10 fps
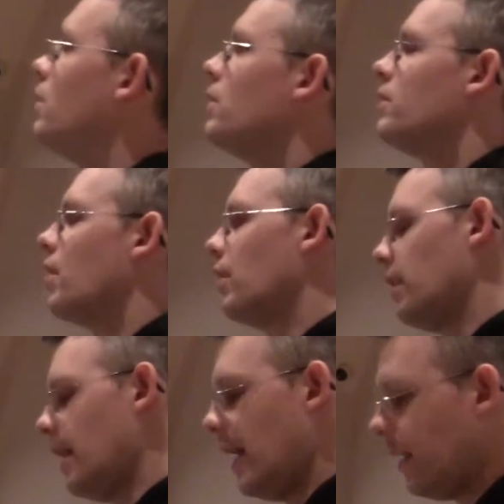So,
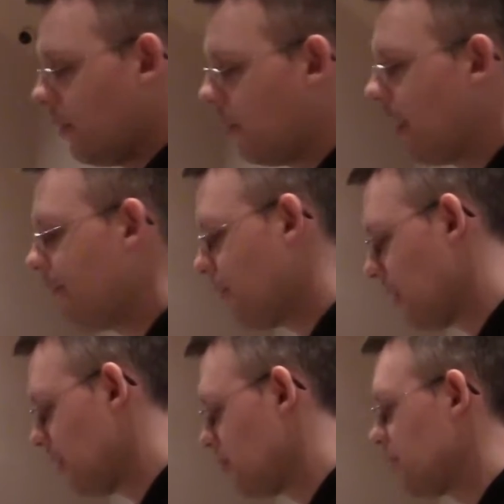and what I
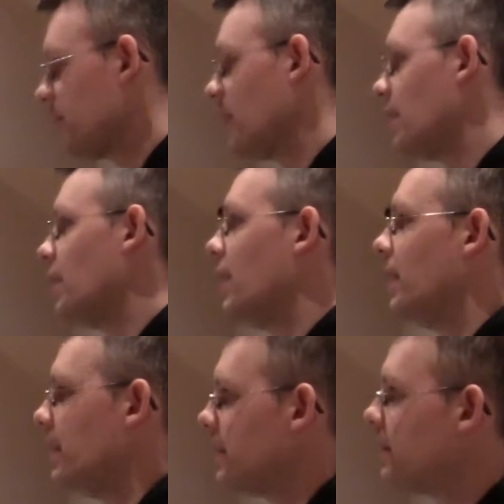find interesting
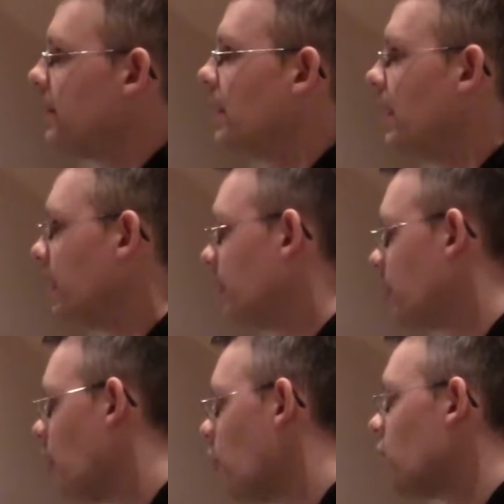is it
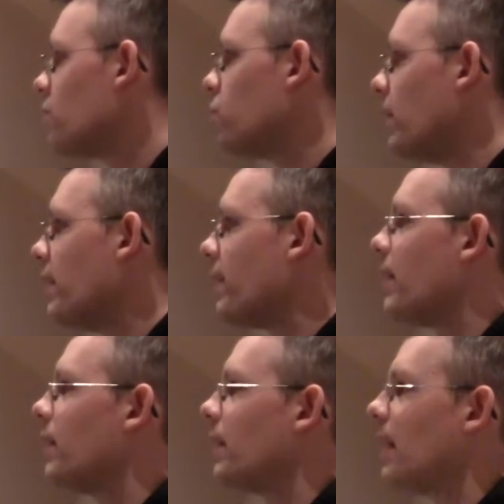goes with, I
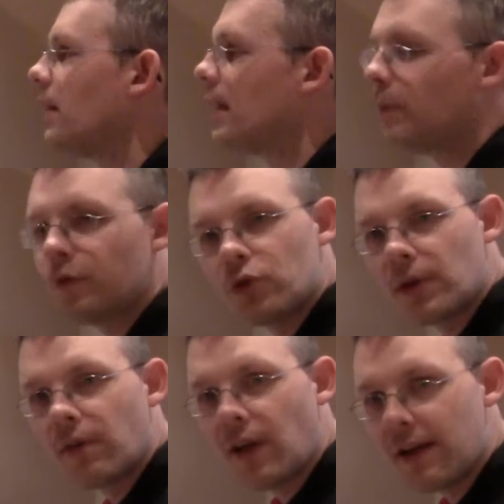think, that theme of
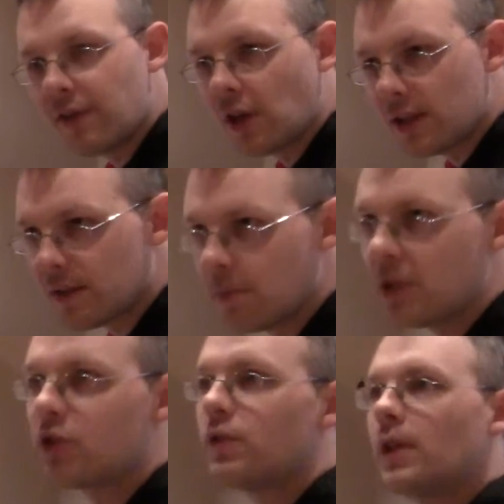Tree of Life and Awesome
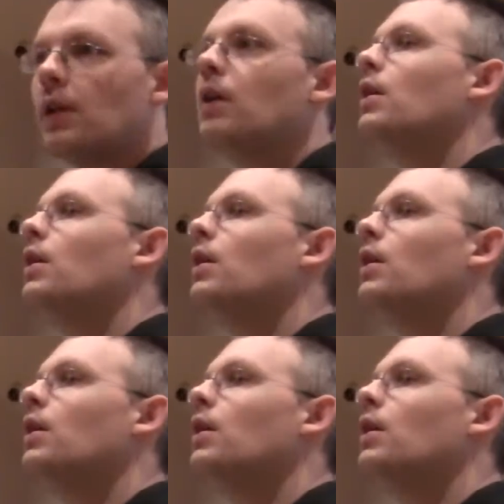Mystery.